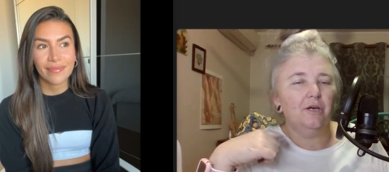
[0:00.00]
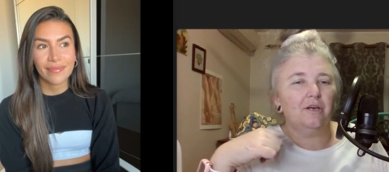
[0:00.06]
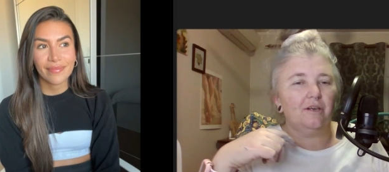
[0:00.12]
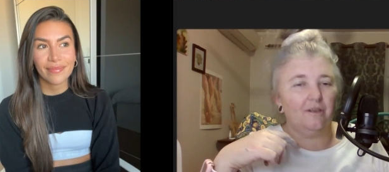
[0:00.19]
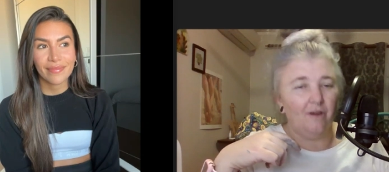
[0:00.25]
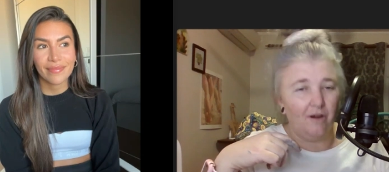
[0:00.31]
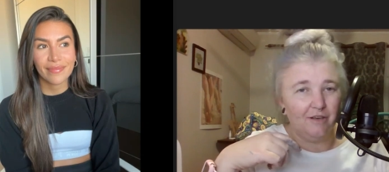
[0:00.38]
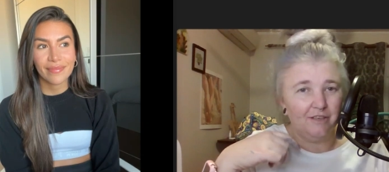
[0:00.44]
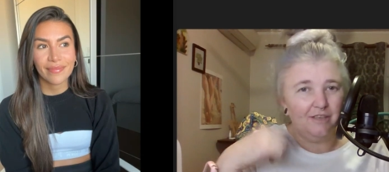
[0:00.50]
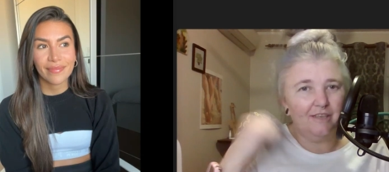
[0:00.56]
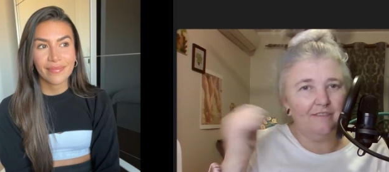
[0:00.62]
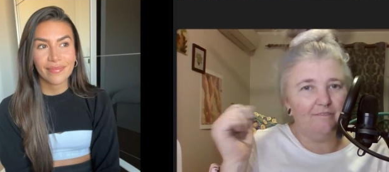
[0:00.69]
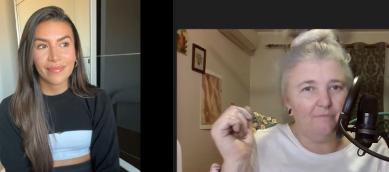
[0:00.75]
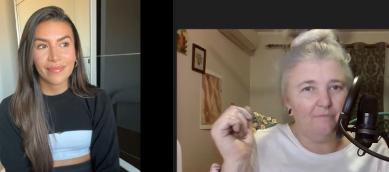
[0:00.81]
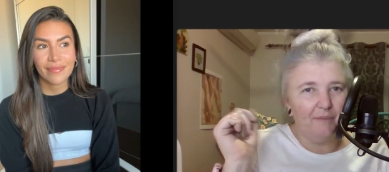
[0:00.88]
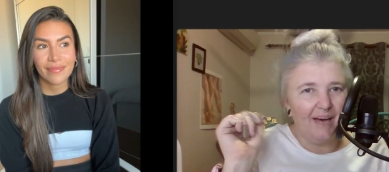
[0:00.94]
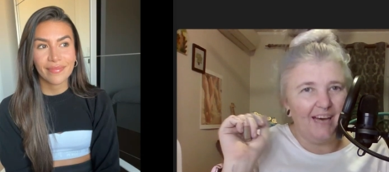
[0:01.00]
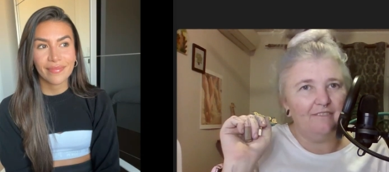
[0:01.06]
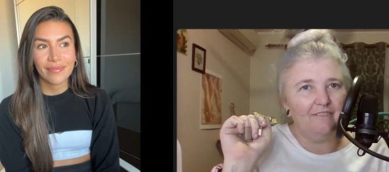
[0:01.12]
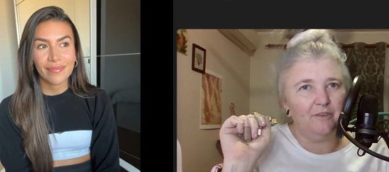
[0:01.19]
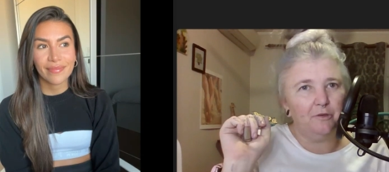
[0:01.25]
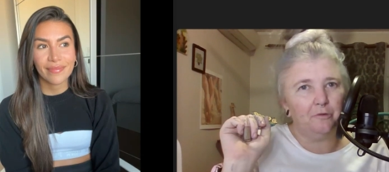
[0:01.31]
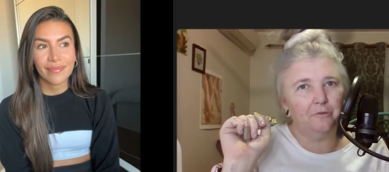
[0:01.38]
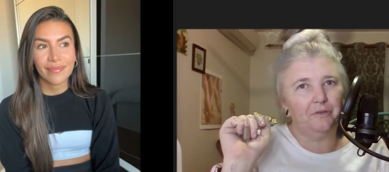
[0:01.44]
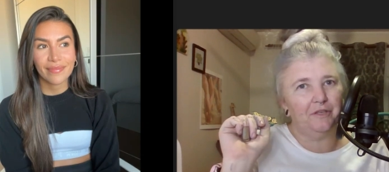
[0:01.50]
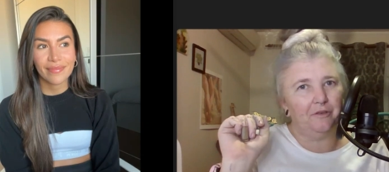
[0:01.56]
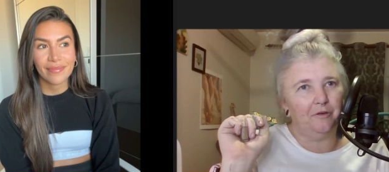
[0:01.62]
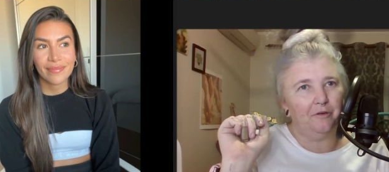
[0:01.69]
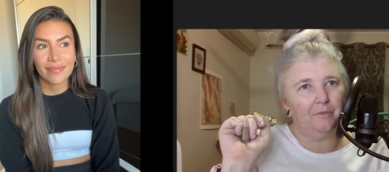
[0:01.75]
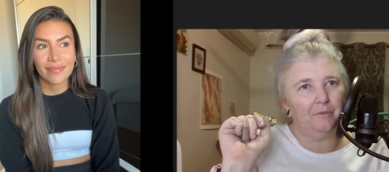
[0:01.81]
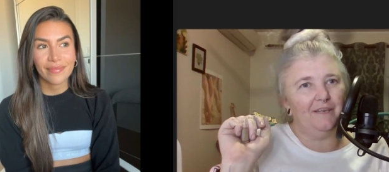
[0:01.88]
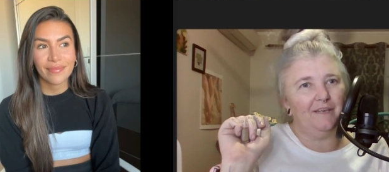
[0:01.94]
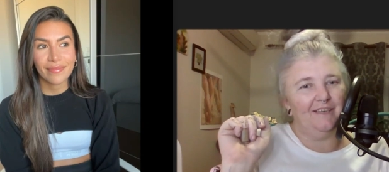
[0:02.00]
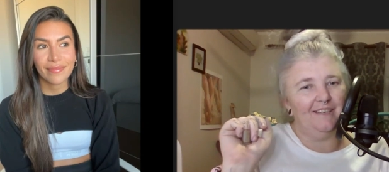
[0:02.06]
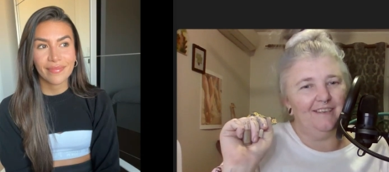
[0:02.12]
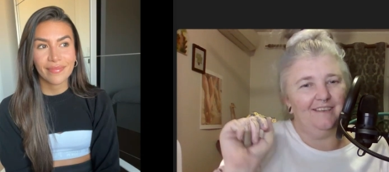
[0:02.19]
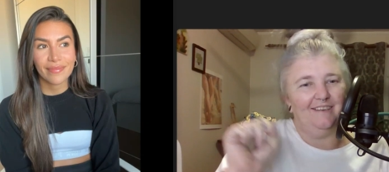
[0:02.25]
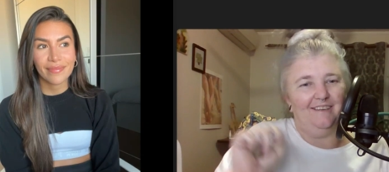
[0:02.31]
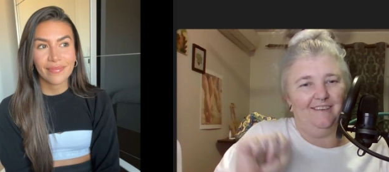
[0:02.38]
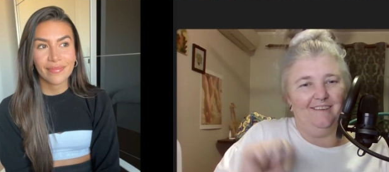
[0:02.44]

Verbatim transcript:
Speaker 1: know. Cognitive behavioral therapy.